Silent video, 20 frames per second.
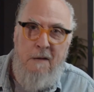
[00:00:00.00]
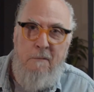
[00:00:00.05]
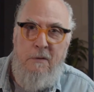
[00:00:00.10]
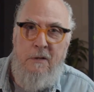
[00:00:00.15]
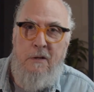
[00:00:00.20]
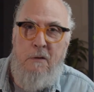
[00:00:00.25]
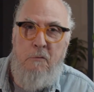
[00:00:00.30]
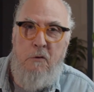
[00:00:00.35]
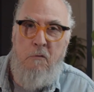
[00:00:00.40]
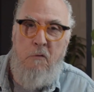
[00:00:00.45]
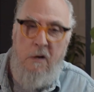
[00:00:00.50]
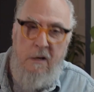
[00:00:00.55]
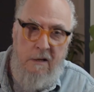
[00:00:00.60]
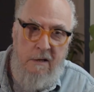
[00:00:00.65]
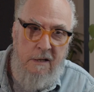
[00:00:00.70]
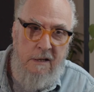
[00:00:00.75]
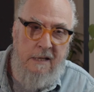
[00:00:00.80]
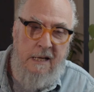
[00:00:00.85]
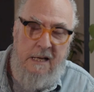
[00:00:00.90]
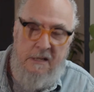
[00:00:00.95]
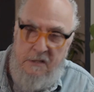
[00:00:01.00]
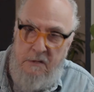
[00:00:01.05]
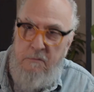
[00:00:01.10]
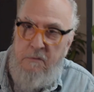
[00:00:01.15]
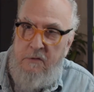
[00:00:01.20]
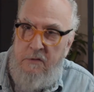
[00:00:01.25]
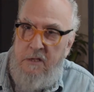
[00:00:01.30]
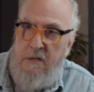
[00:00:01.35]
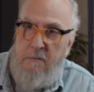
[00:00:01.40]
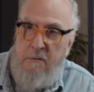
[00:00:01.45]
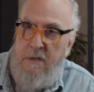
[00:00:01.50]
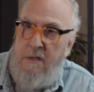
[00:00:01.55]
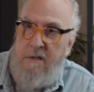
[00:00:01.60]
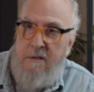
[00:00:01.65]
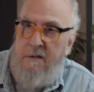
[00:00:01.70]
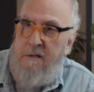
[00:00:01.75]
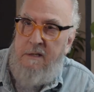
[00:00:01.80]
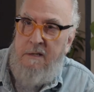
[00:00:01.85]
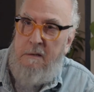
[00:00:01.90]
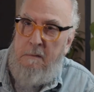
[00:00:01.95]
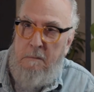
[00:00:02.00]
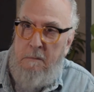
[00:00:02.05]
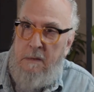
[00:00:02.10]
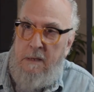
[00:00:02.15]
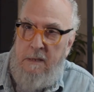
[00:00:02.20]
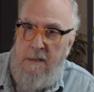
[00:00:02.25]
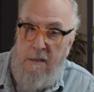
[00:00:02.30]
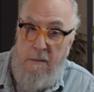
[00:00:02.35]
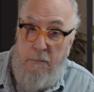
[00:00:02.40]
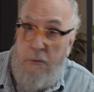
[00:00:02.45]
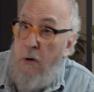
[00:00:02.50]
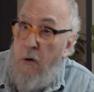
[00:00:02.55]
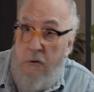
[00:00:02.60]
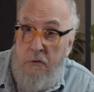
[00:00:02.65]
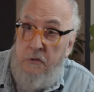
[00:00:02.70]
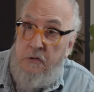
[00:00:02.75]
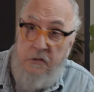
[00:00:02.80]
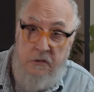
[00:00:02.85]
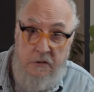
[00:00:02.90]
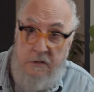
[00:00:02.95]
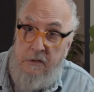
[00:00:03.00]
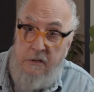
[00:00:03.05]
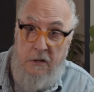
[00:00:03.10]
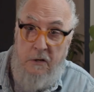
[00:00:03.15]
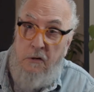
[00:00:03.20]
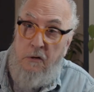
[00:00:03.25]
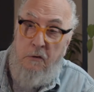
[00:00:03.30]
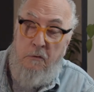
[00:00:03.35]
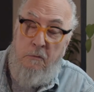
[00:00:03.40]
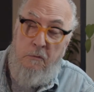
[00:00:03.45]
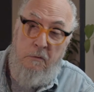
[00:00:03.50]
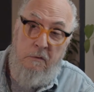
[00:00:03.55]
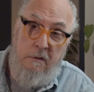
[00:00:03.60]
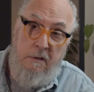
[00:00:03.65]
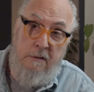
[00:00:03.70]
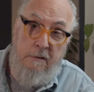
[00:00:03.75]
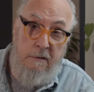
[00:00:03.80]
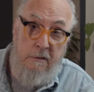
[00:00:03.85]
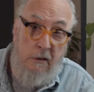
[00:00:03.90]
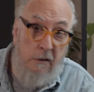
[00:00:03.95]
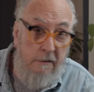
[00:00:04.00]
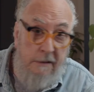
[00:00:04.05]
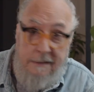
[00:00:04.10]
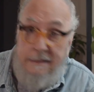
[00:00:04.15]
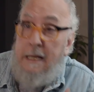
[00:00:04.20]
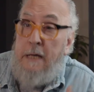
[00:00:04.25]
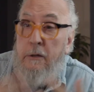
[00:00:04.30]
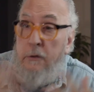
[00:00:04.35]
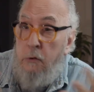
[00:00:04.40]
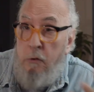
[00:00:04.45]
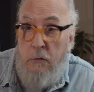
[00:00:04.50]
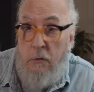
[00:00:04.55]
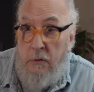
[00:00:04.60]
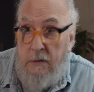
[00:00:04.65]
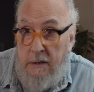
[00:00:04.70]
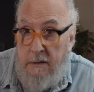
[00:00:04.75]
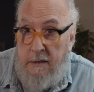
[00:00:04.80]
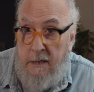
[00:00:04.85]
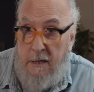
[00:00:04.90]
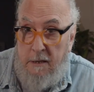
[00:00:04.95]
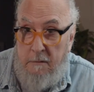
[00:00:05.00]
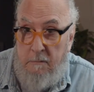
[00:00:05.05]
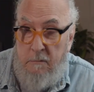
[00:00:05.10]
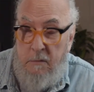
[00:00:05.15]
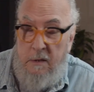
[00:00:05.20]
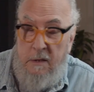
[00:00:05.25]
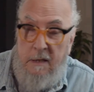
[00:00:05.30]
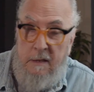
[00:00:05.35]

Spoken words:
Number one, it hasn't really been approached, that I knew at the time.